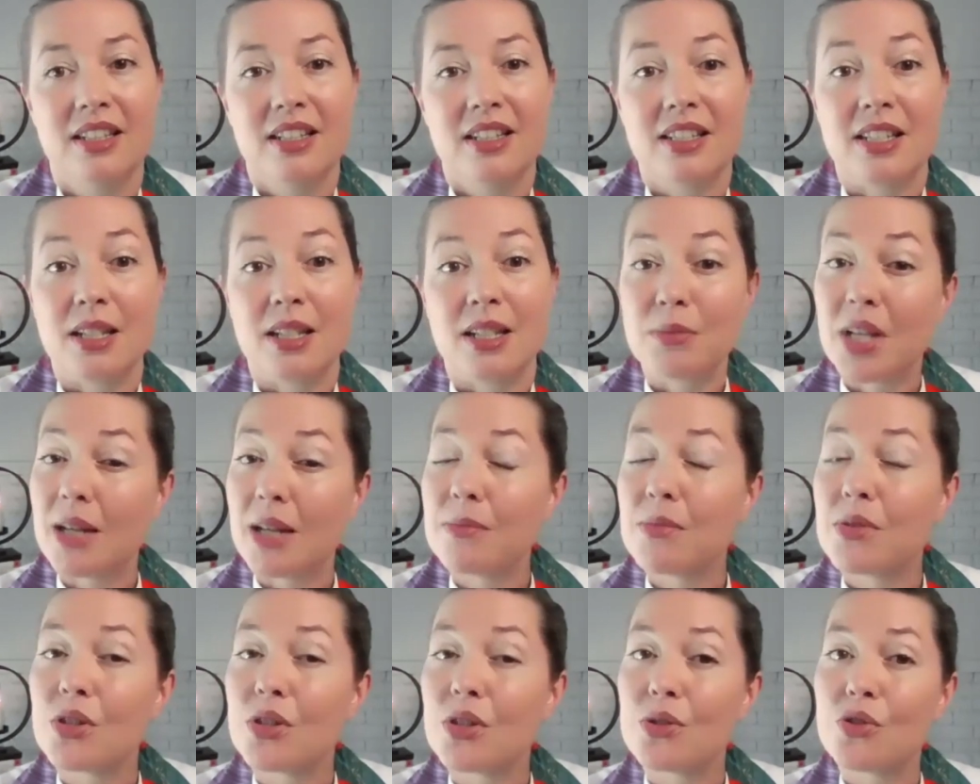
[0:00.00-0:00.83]

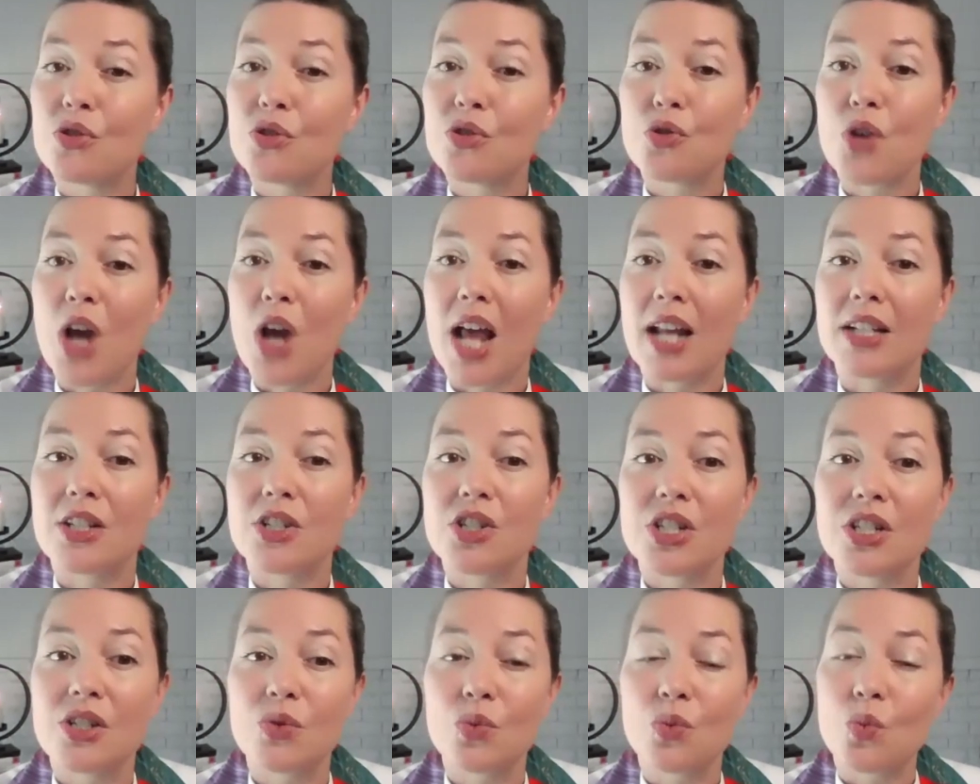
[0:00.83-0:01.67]
Sometimes those
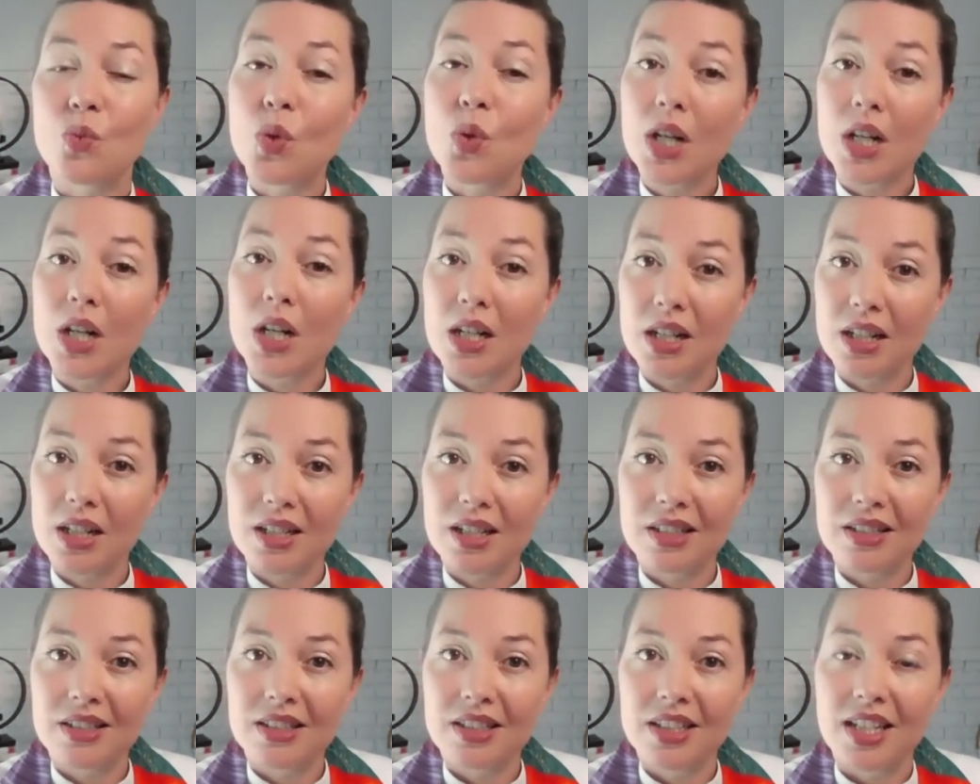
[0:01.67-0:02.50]
strategies work
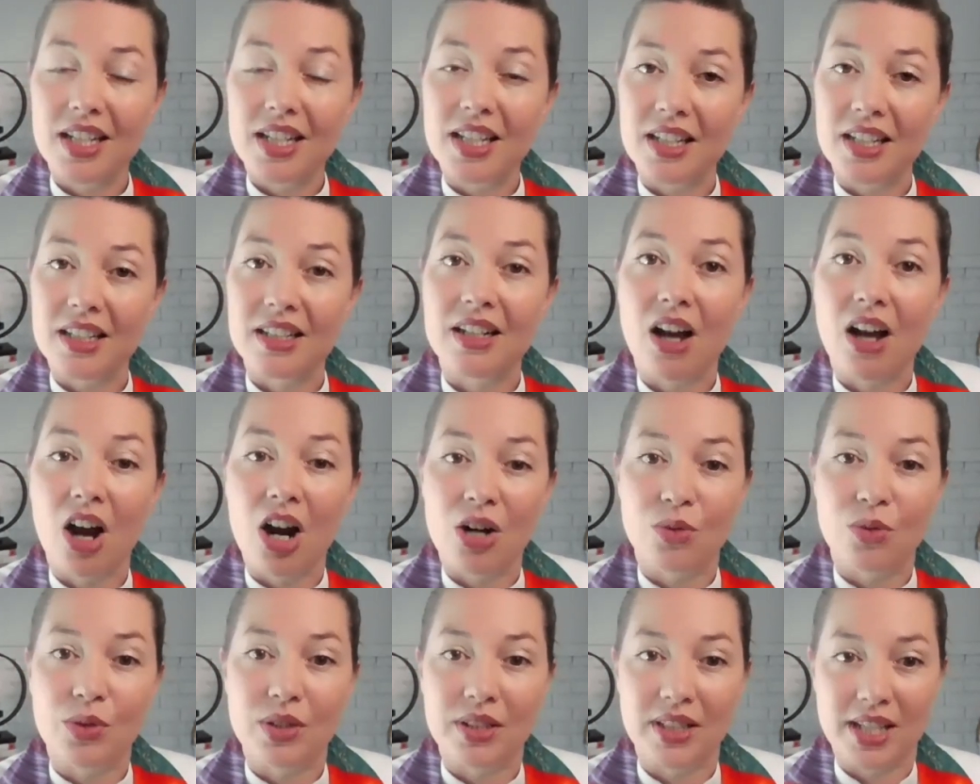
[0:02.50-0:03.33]
in
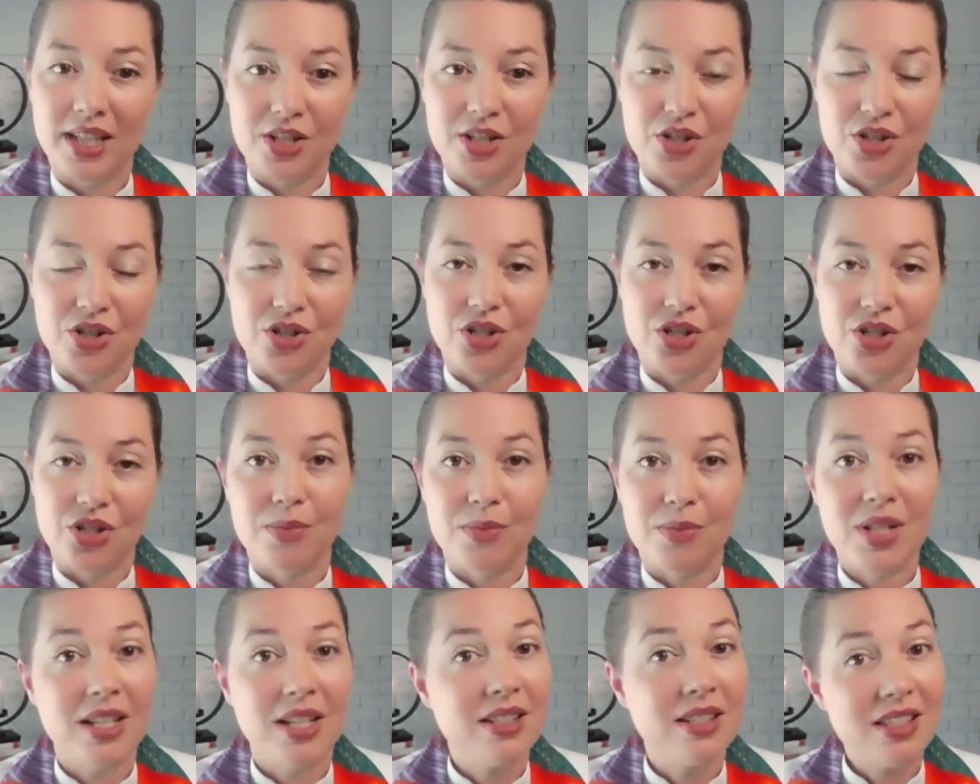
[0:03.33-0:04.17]
our
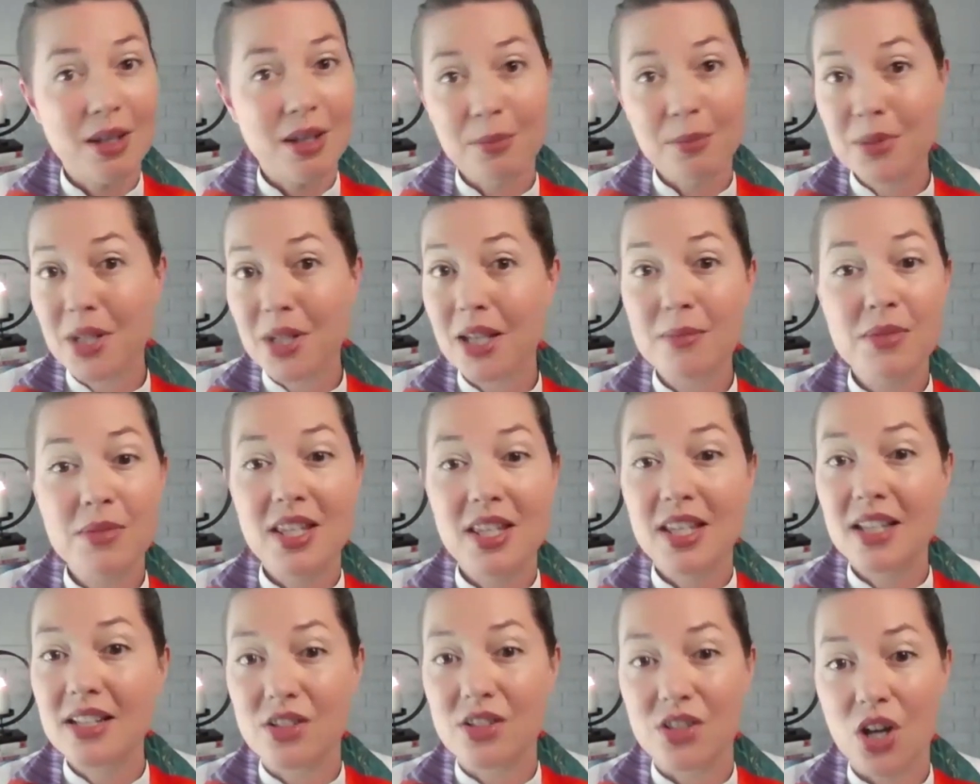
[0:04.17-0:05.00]
relationships, and sometimes
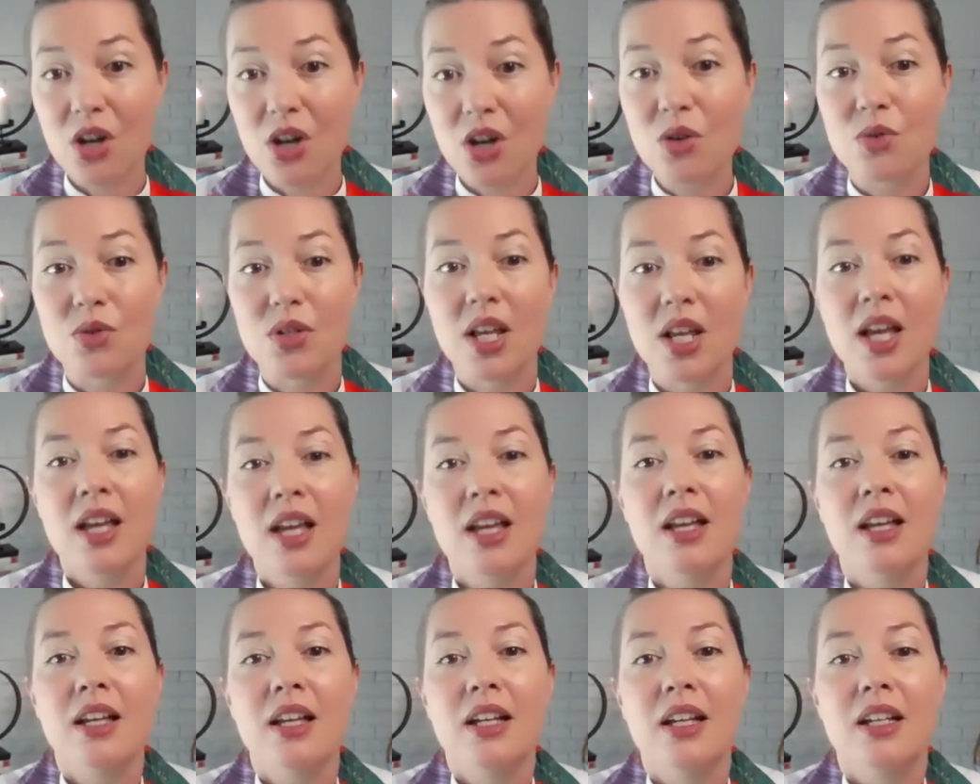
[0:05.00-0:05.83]
they don't.
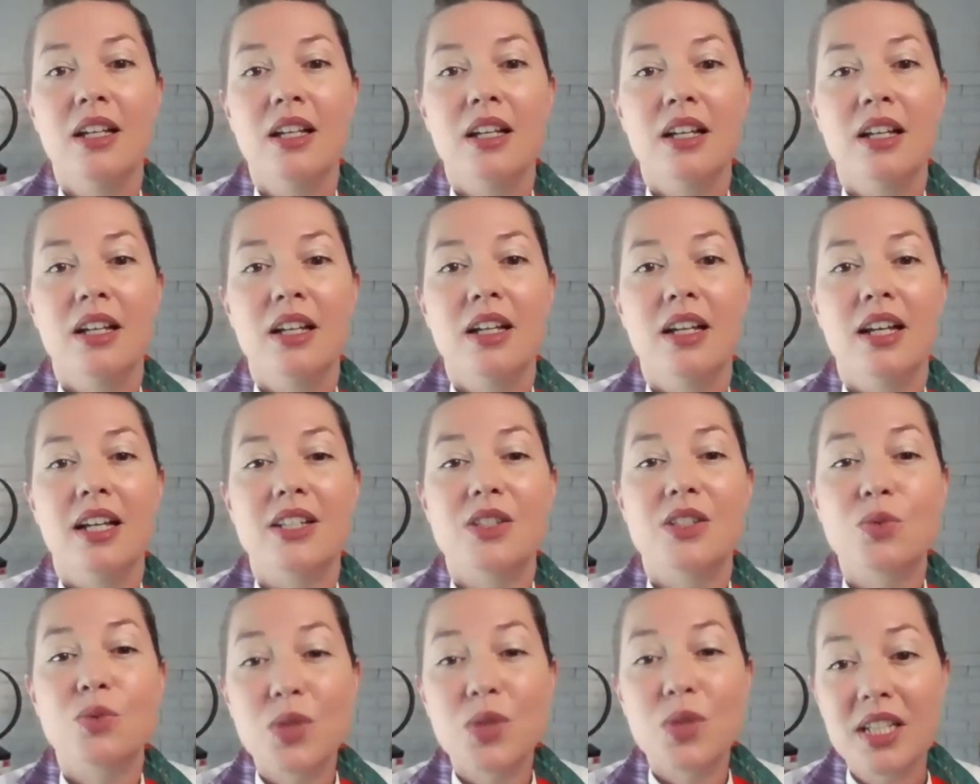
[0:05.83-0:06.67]

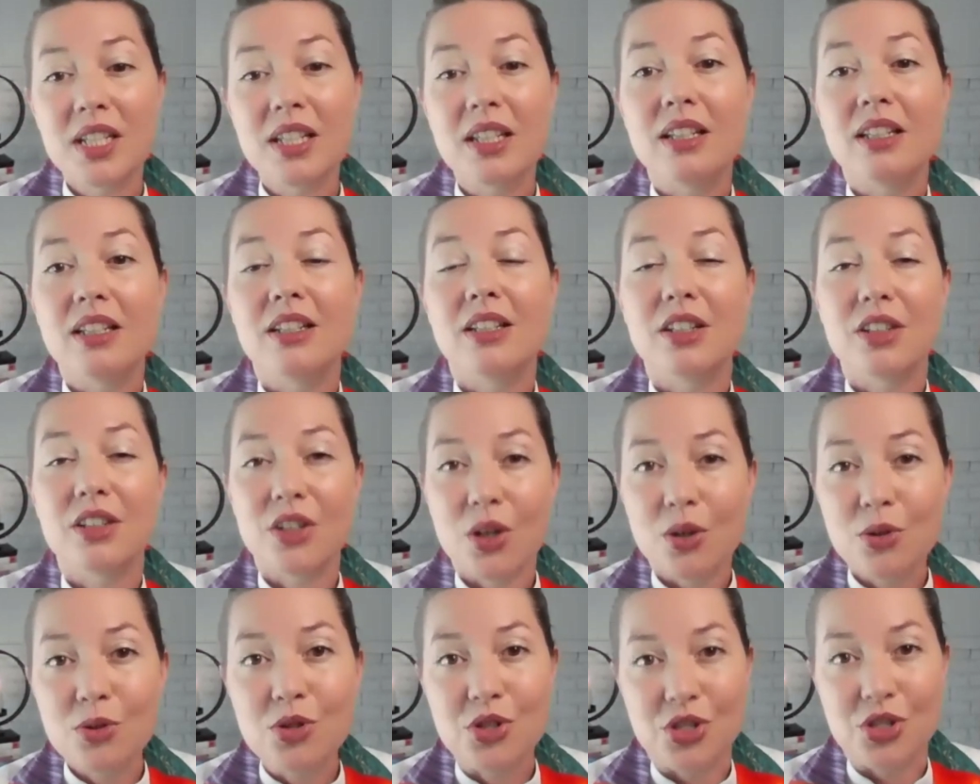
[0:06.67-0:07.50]
As we
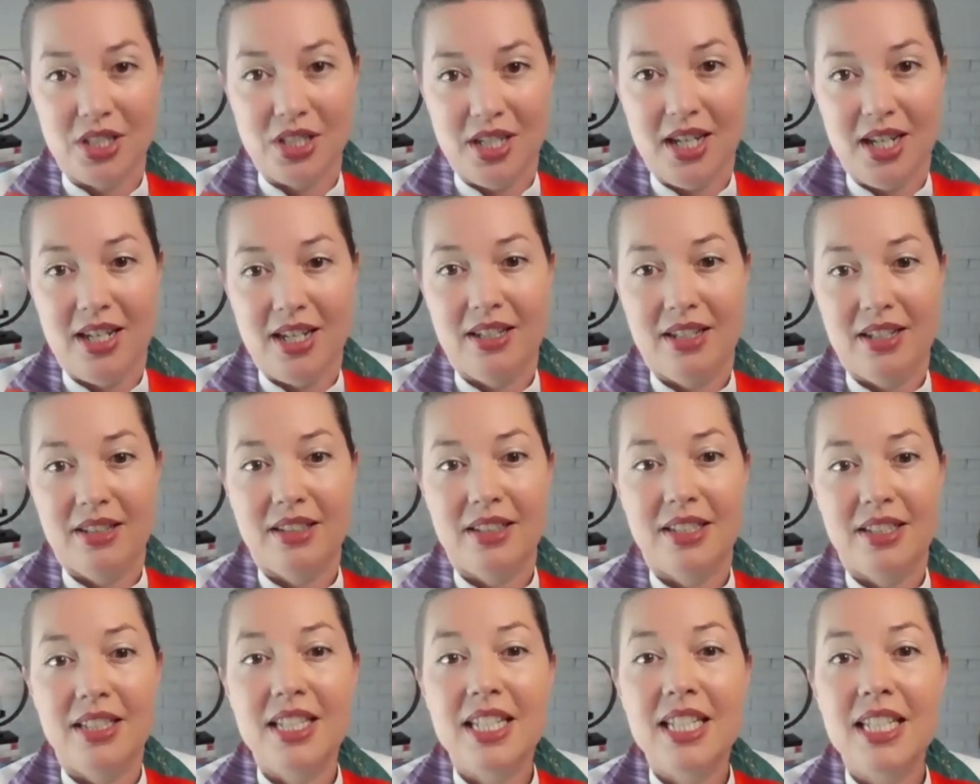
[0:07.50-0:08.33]
negotiate
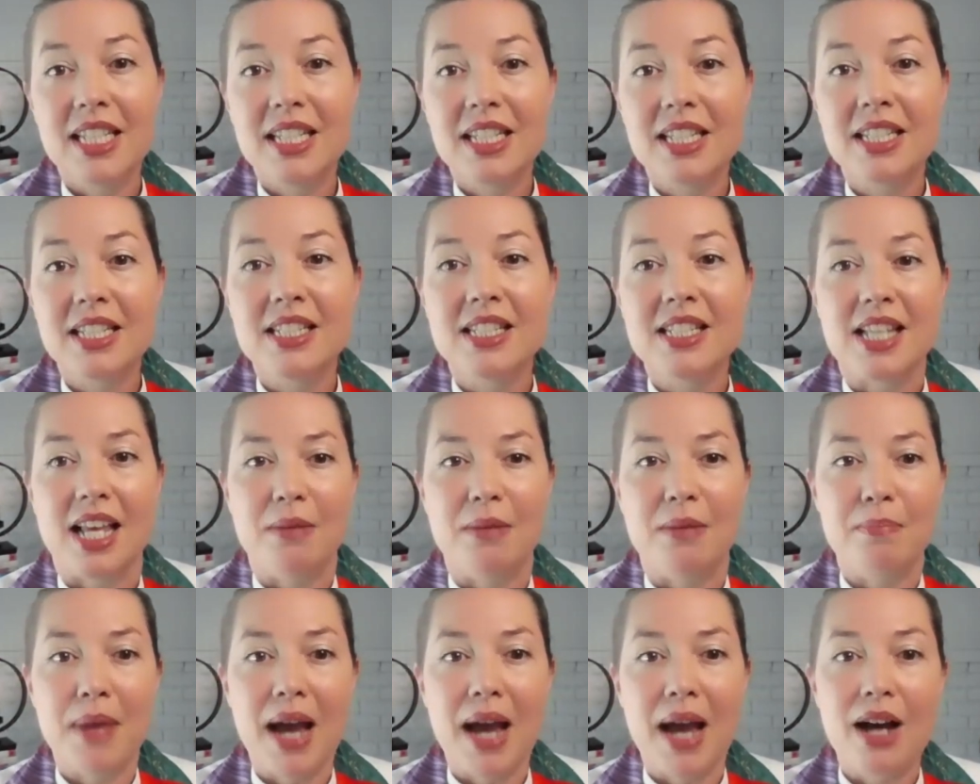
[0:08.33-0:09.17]
needs
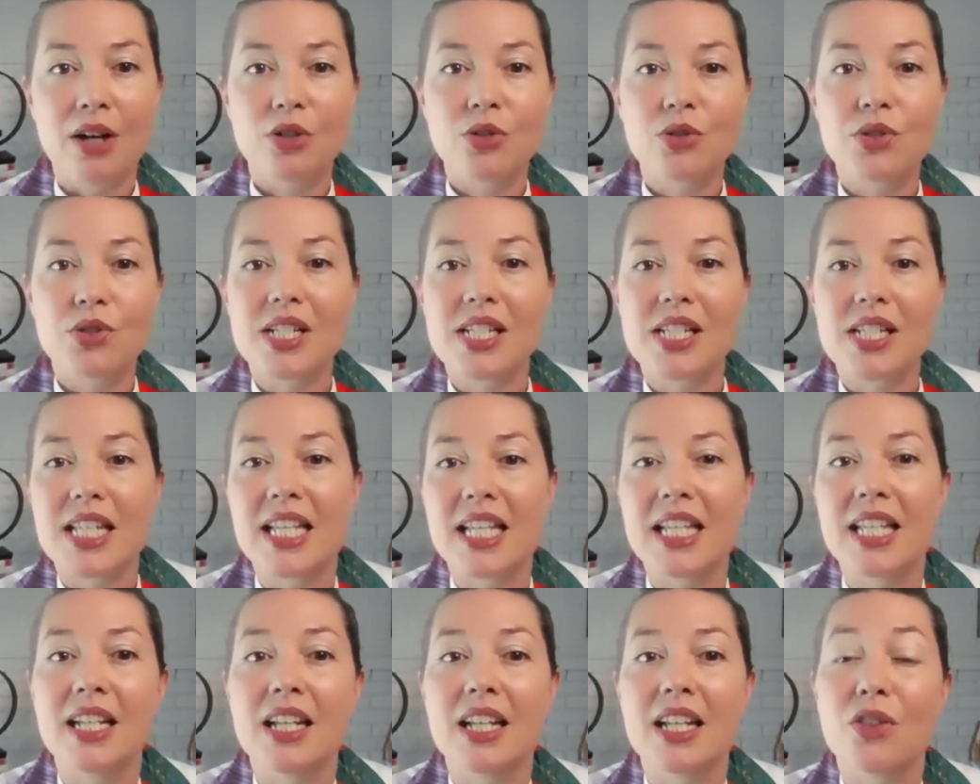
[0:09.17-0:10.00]
and boundaries
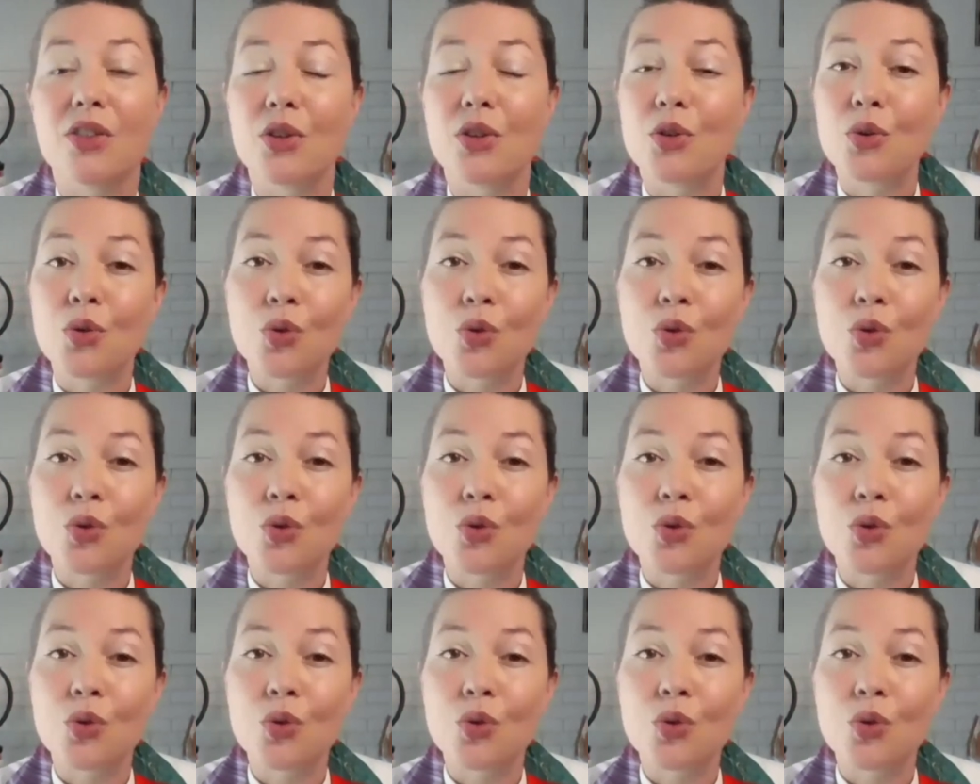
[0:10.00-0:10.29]
in the